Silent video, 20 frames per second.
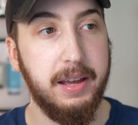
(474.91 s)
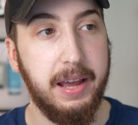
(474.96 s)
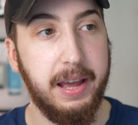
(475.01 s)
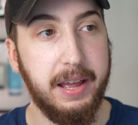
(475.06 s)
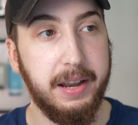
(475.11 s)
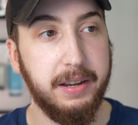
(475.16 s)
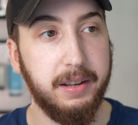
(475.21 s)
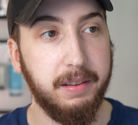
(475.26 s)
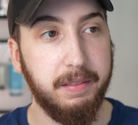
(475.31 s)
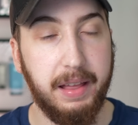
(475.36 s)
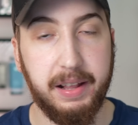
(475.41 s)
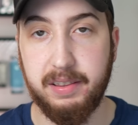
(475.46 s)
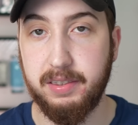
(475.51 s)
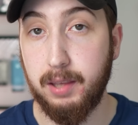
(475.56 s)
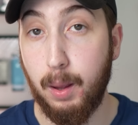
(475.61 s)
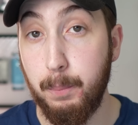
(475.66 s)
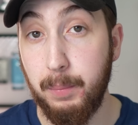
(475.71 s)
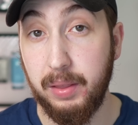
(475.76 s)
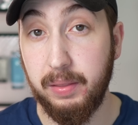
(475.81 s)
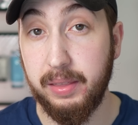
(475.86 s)
And that's
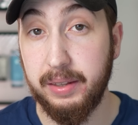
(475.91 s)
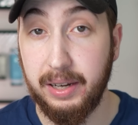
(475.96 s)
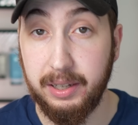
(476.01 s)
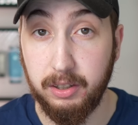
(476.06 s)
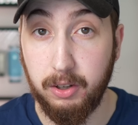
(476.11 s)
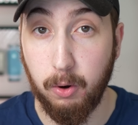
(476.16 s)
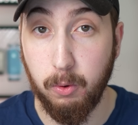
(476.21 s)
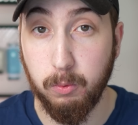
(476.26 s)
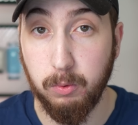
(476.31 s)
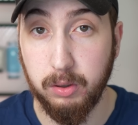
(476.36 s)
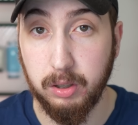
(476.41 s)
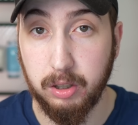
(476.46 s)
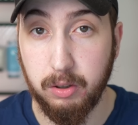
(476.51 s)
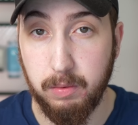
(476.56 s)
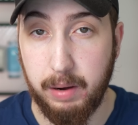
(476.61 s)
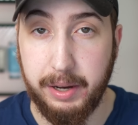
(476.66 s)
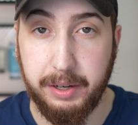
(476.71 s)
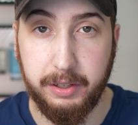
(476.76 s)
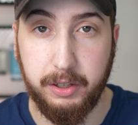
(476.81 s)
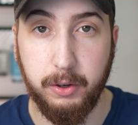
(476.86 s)
something that I don't
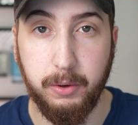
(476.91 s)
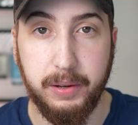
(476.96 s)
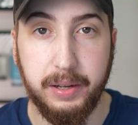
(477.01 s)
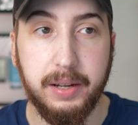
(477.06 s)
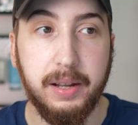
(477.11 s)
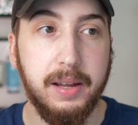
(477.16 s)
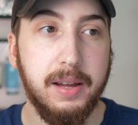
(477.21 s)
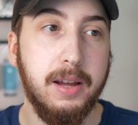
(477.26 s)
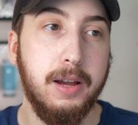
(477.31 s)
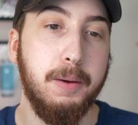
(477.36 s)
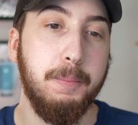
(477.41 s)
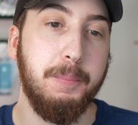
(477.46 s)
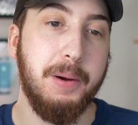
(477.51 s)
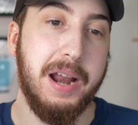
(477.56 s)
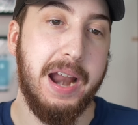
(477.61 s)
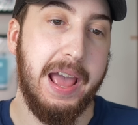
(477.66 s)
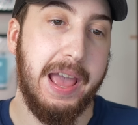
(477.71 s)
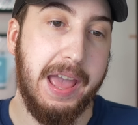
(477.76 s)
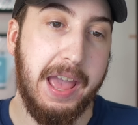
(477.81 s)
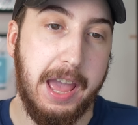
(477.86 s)
regret doing,
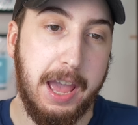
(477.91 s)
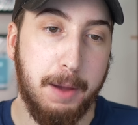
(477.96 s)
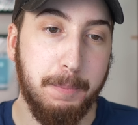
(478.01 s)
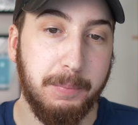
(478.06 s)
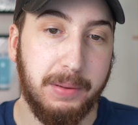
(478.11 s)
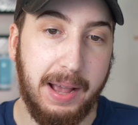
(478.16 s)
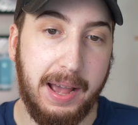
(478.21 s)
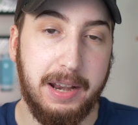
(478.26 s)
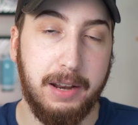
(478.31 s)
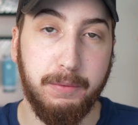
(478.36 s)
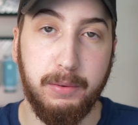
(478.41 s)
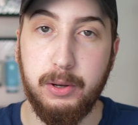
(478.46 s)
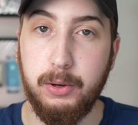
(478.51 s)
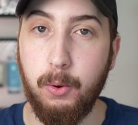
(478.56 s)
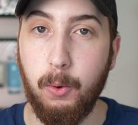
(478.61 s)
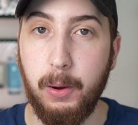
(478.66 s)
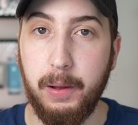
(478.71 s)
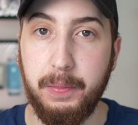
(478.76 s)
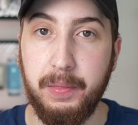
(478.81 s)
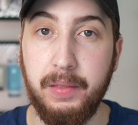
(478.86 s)
but I am kind of
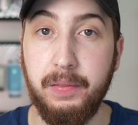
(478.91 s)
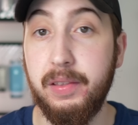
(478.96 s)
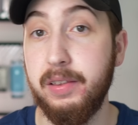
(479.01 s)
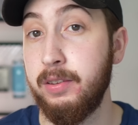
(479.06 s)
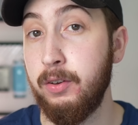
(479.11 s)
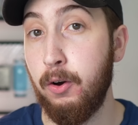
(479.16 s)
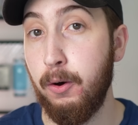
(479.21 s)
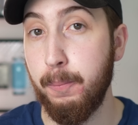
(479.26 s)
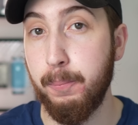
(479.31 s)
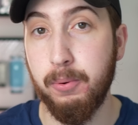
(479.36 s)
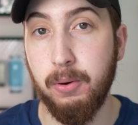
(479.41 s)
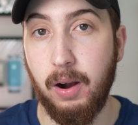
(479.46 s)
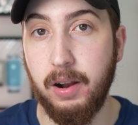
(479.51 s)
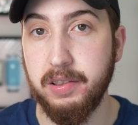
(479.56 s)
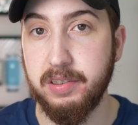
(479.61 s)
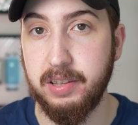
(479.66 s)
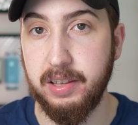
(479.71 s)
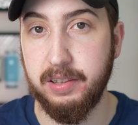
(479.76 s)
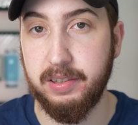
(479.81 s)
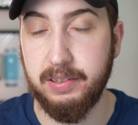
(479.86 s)
annoyed that this whole
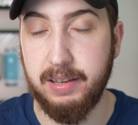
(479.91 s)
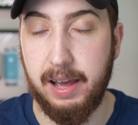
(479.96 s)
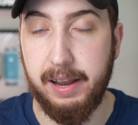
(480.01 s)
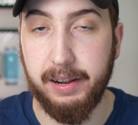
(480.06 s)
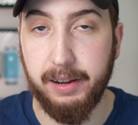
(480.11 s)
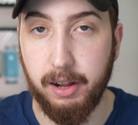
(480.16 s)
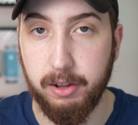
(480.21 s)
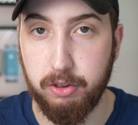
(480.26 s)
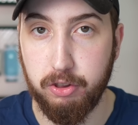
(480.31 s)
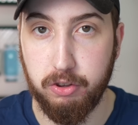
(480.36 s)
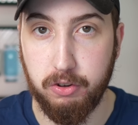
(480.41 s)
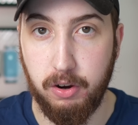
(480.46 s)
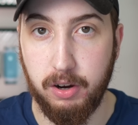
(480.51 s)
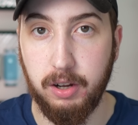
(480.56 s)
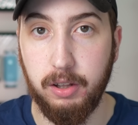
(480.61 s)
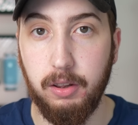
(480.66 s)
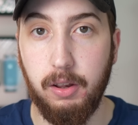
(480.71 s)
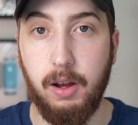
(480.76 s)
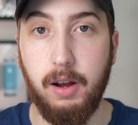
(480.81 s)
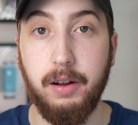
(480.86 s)
process kind of got
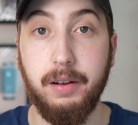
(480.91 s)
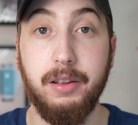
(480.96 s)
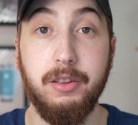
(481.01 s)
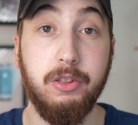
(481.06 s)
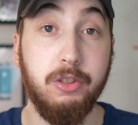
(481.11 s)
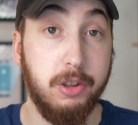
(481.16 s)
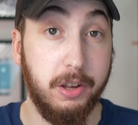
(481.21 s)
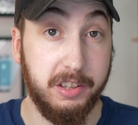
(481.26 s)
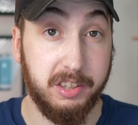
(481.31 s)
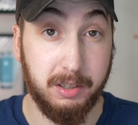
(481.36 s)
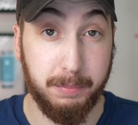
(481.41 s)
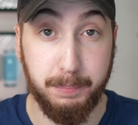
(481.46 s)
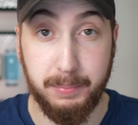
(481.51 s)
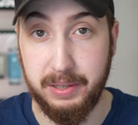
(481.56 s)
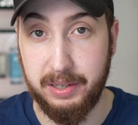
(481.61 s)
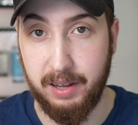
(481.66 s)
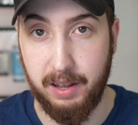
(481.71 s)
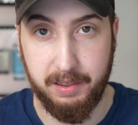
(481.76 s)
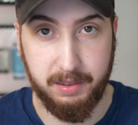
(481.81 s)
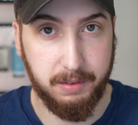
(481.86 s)
strung along just
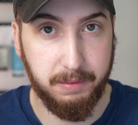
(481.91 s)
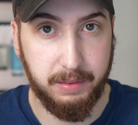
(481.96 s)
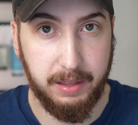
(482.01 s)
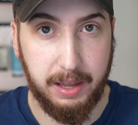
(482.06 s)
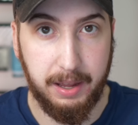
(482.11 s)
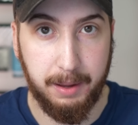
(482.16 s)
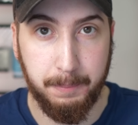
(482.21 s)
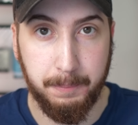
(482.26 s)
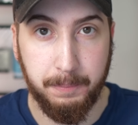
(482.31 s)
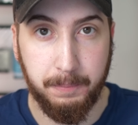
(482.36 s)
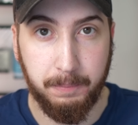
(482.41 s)
because of that.